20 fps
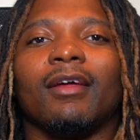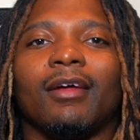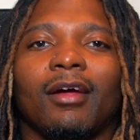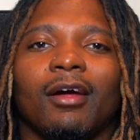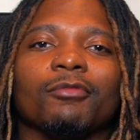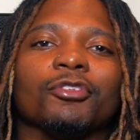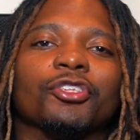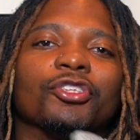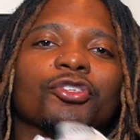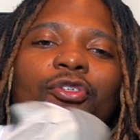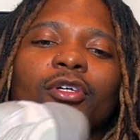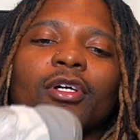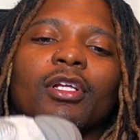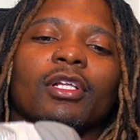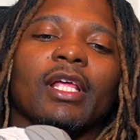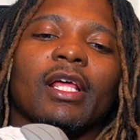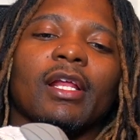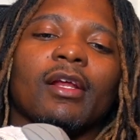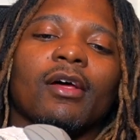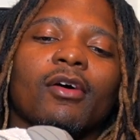I'm sure
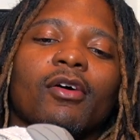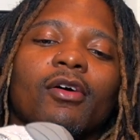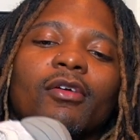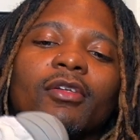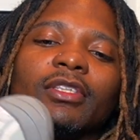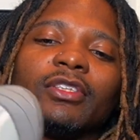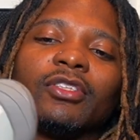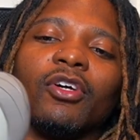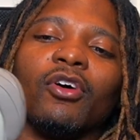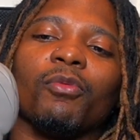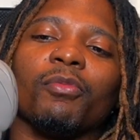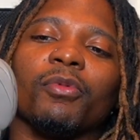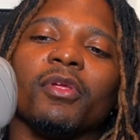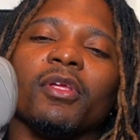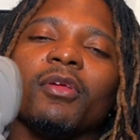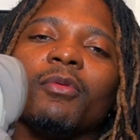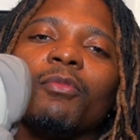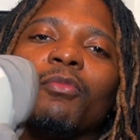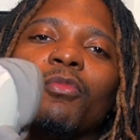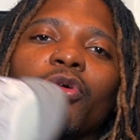later on it's gonna
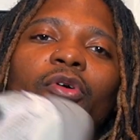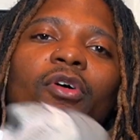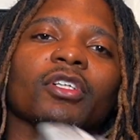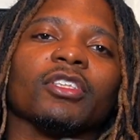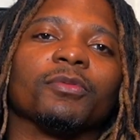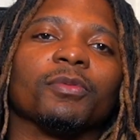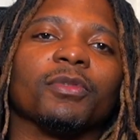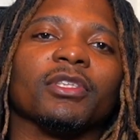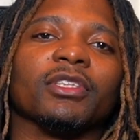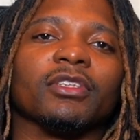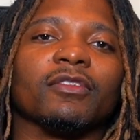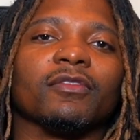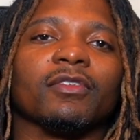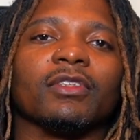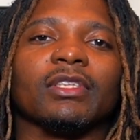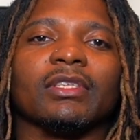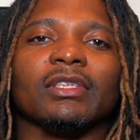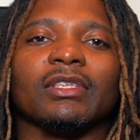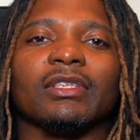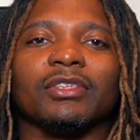be more expensive,
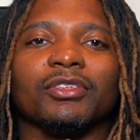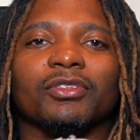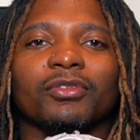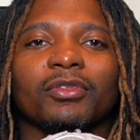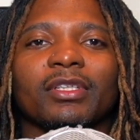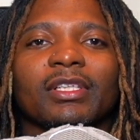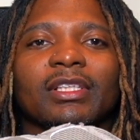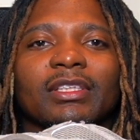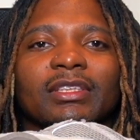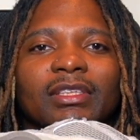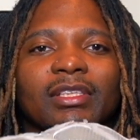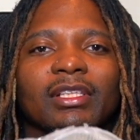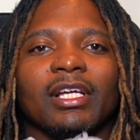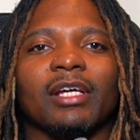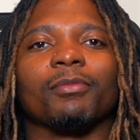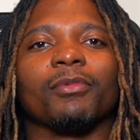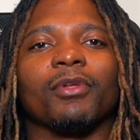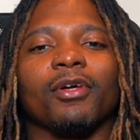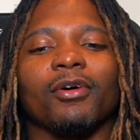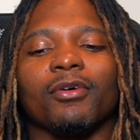because this joint is
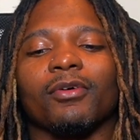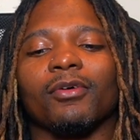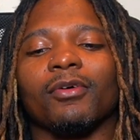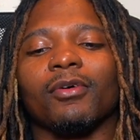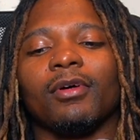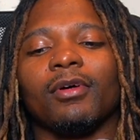slept on.